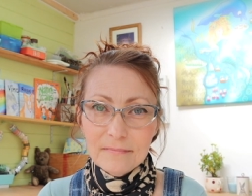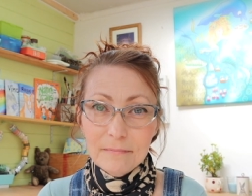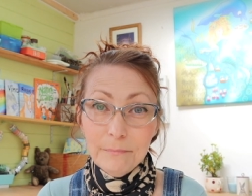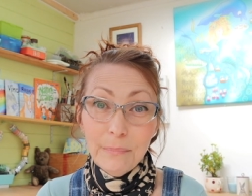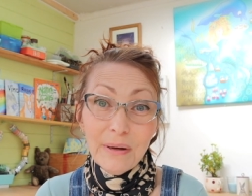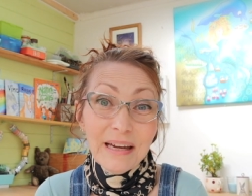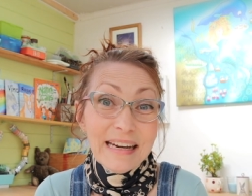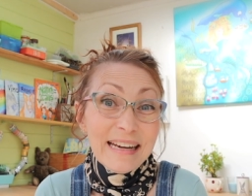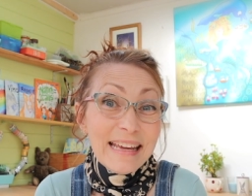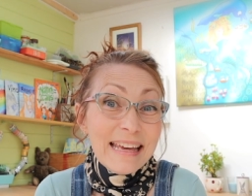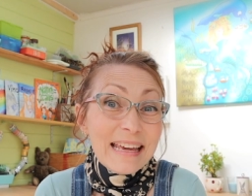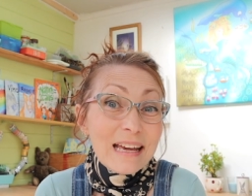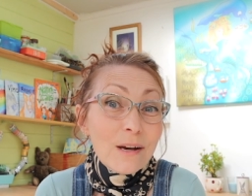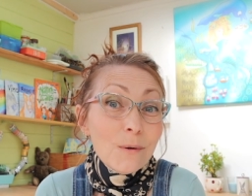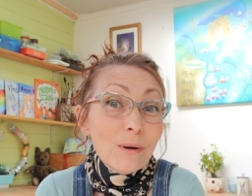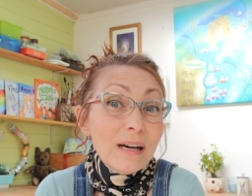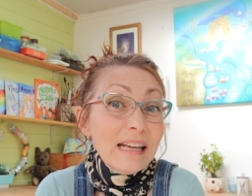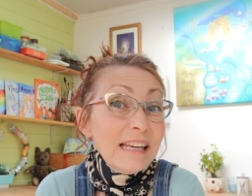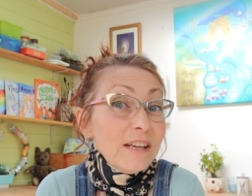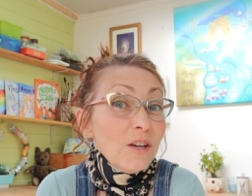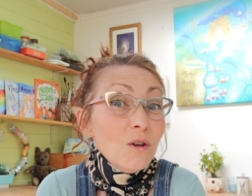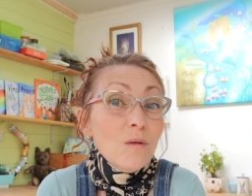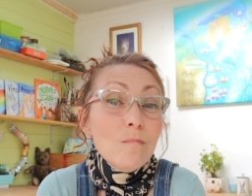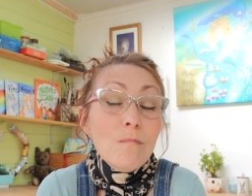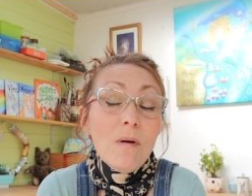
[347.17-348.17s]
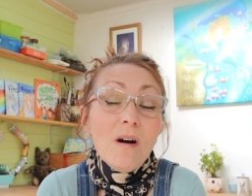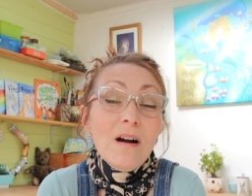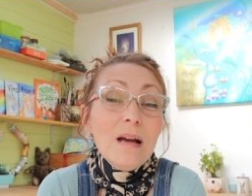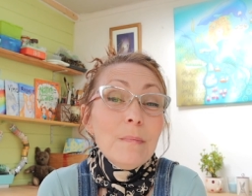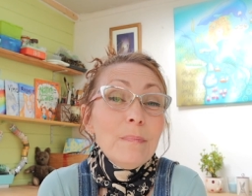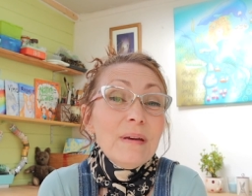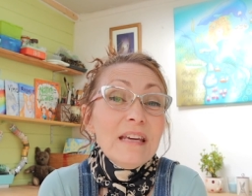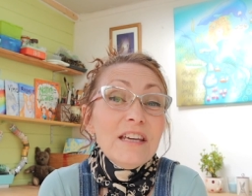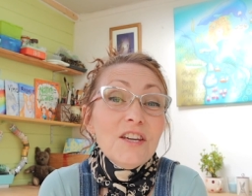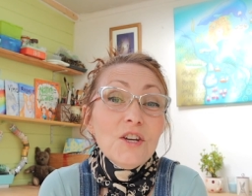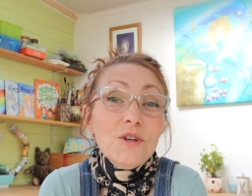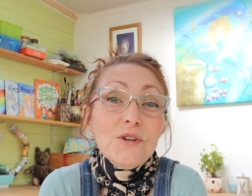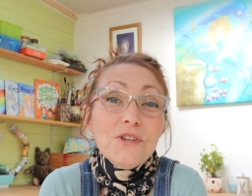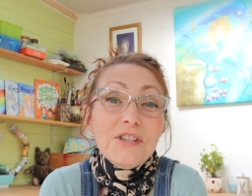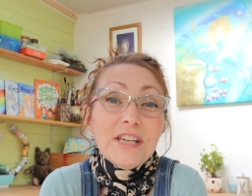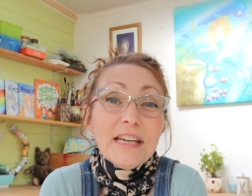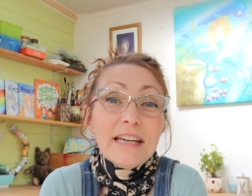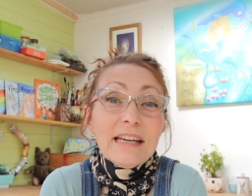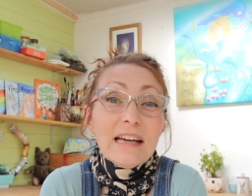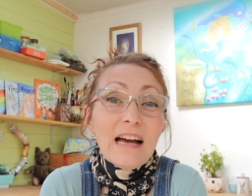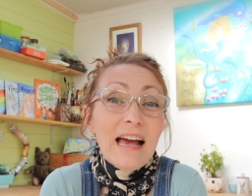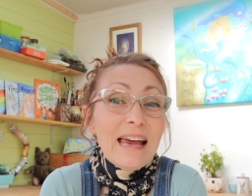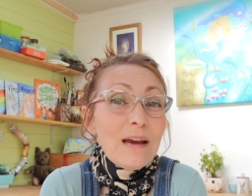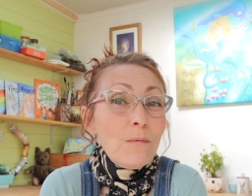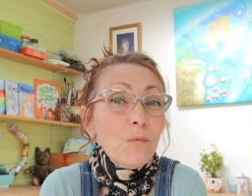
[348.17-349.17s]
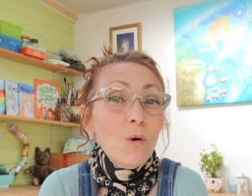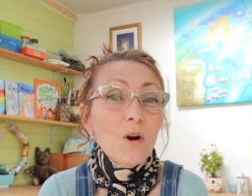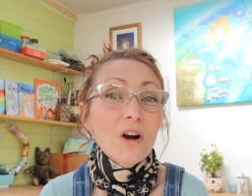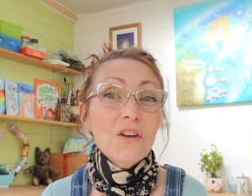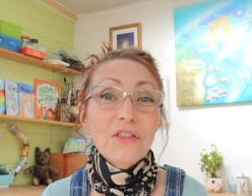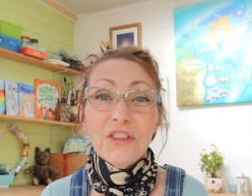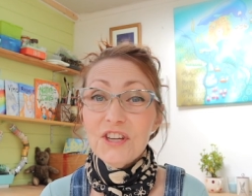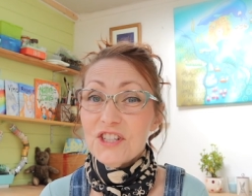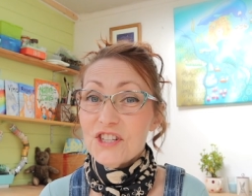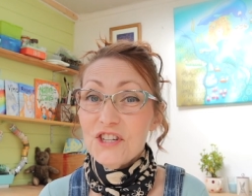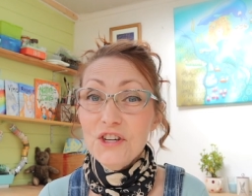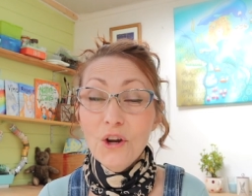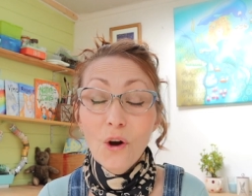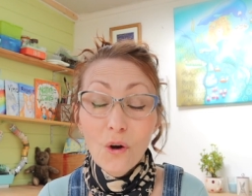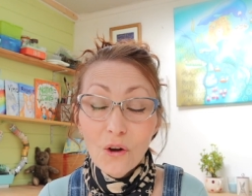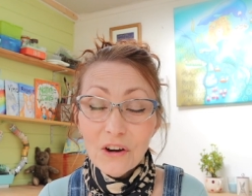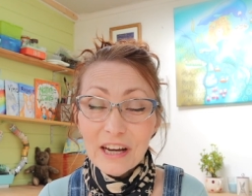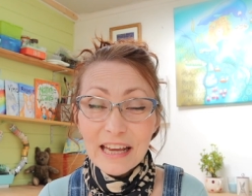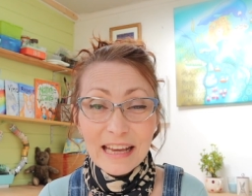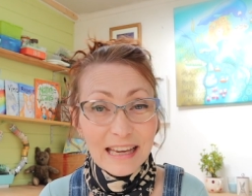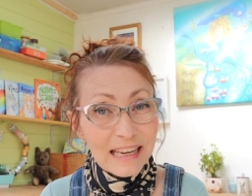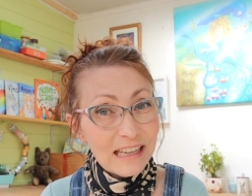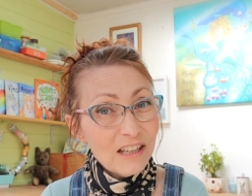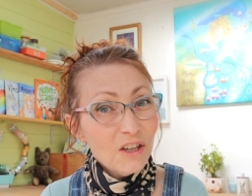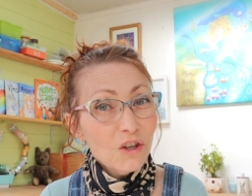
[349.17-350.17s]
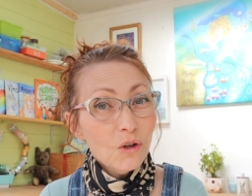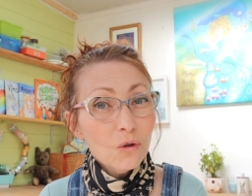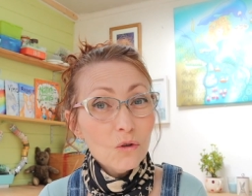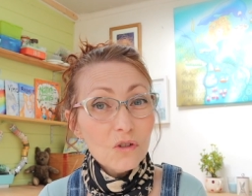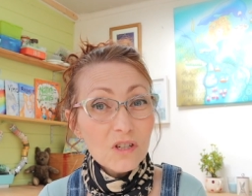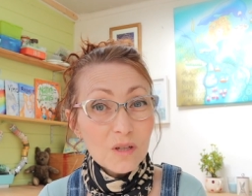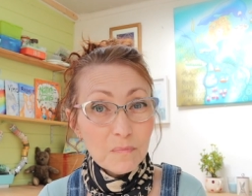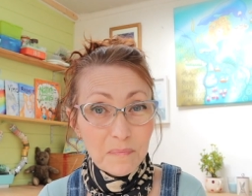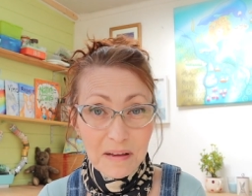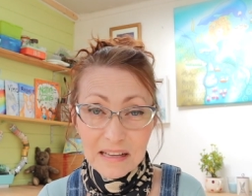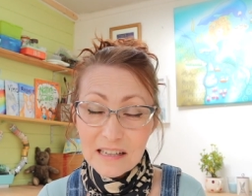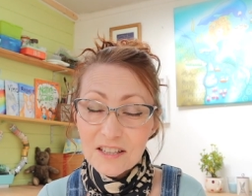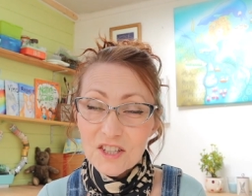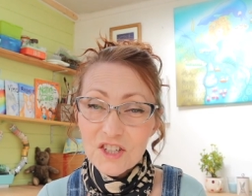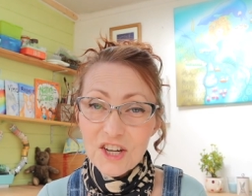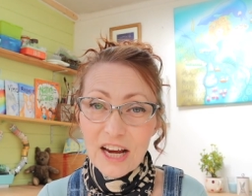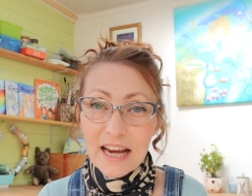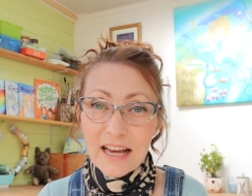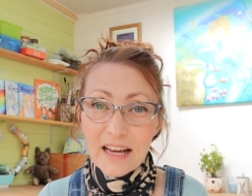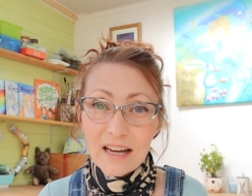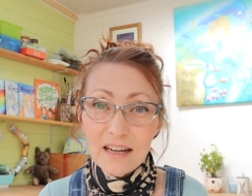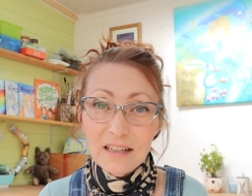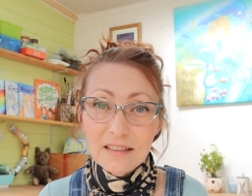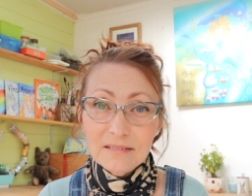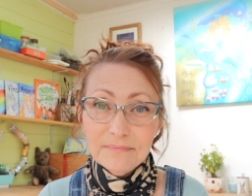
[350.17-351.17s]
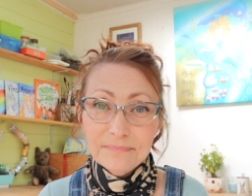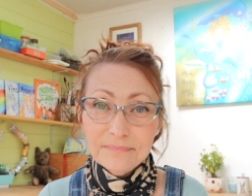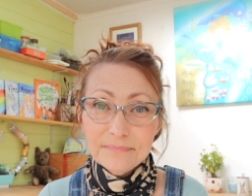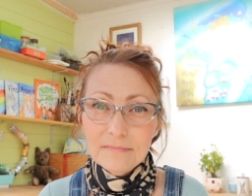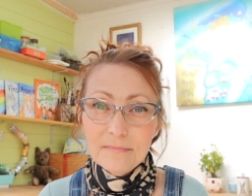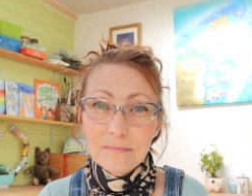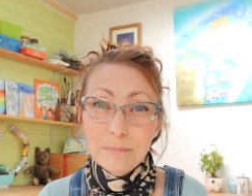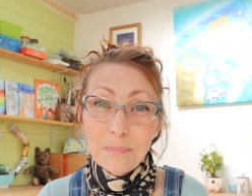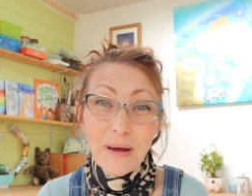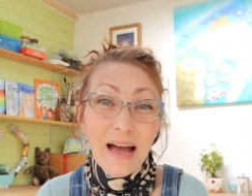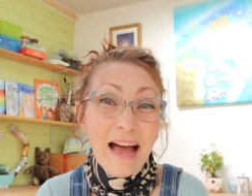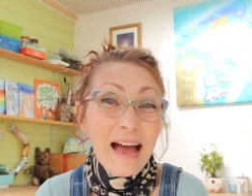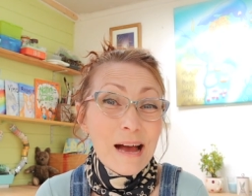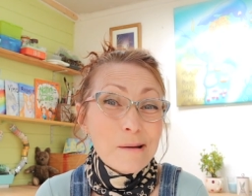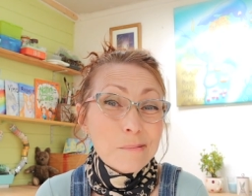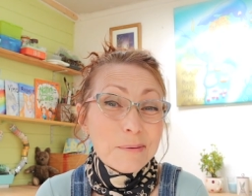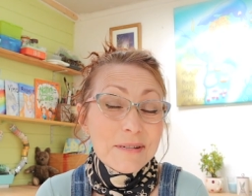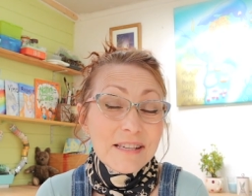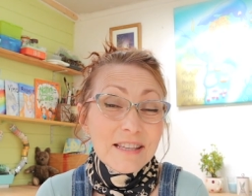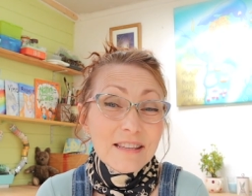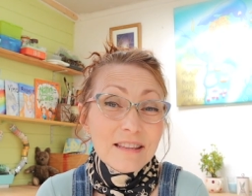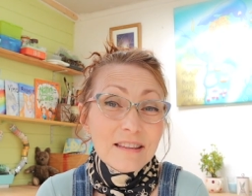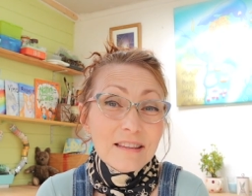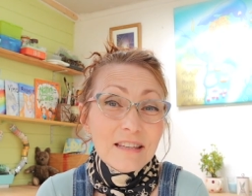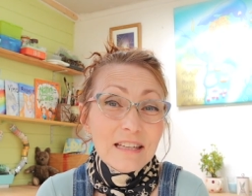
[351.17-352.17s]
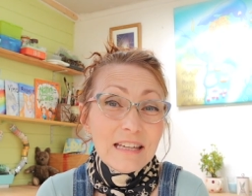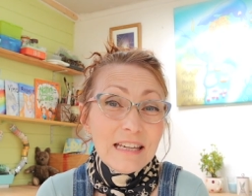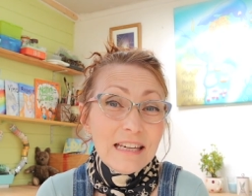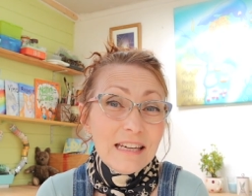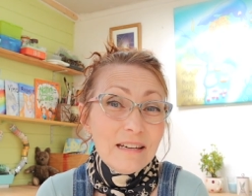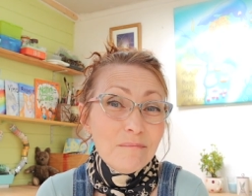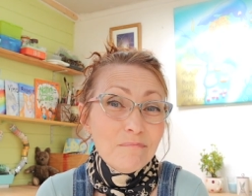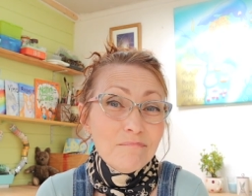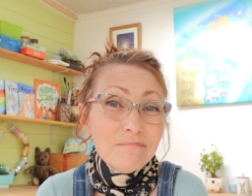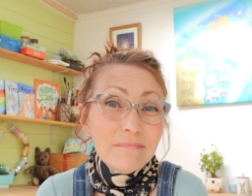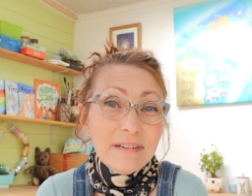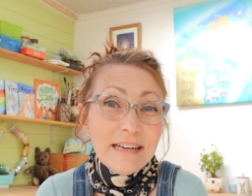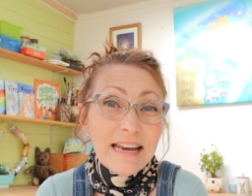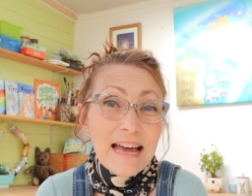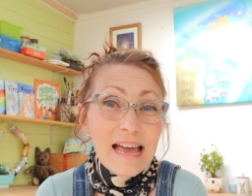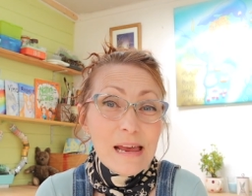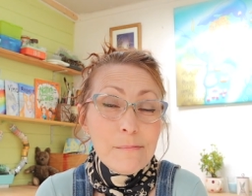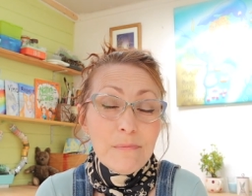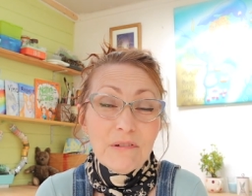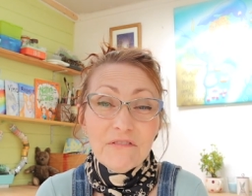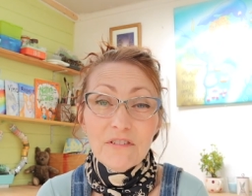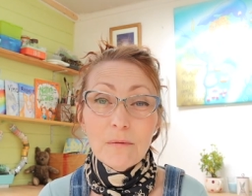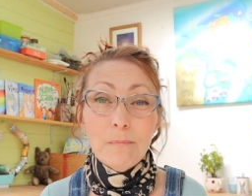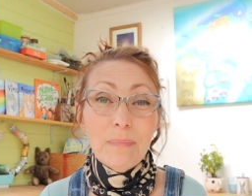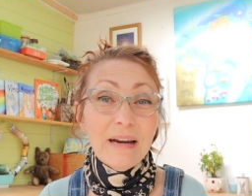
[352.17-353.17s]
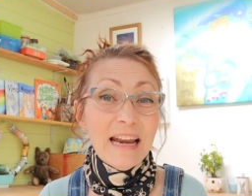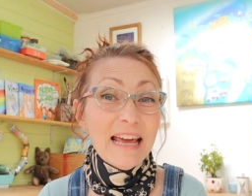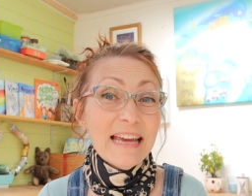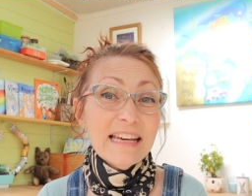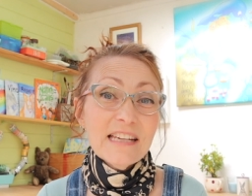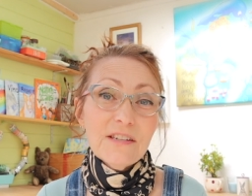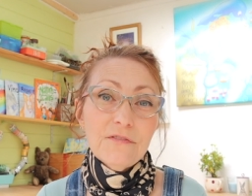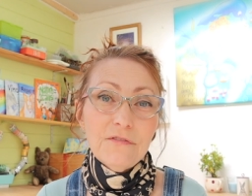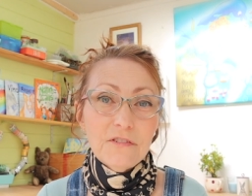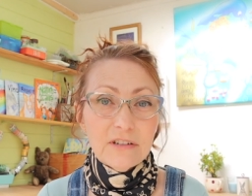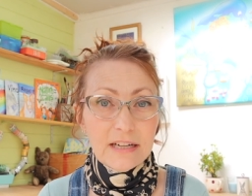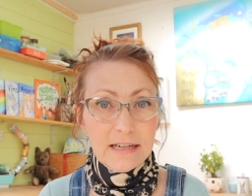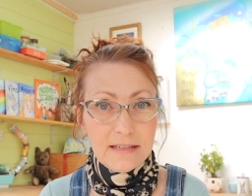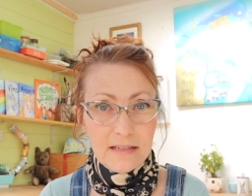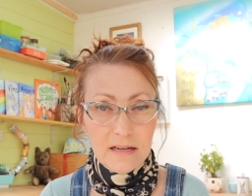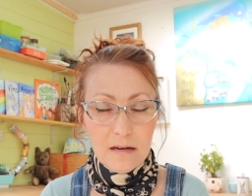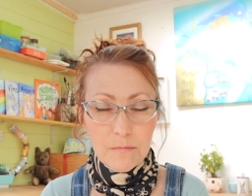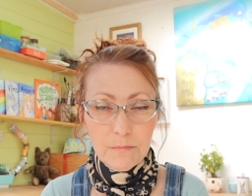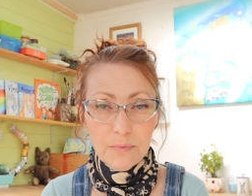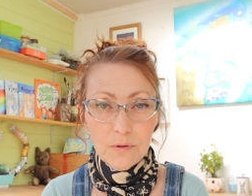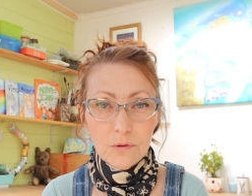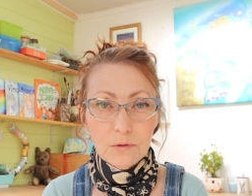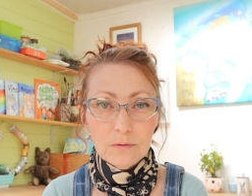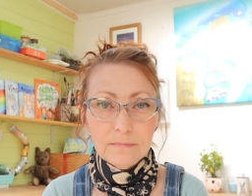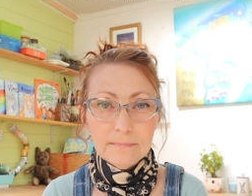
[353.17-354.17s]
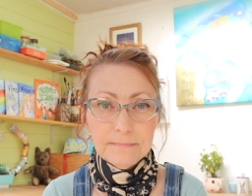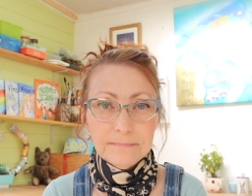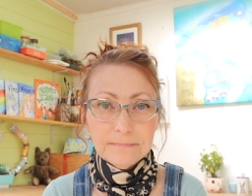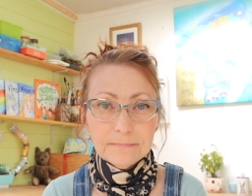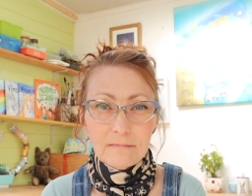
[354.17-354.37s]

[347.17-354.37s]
But equally, you might be using a word that's not in your spell checker. Perhaps the name of a place, for example.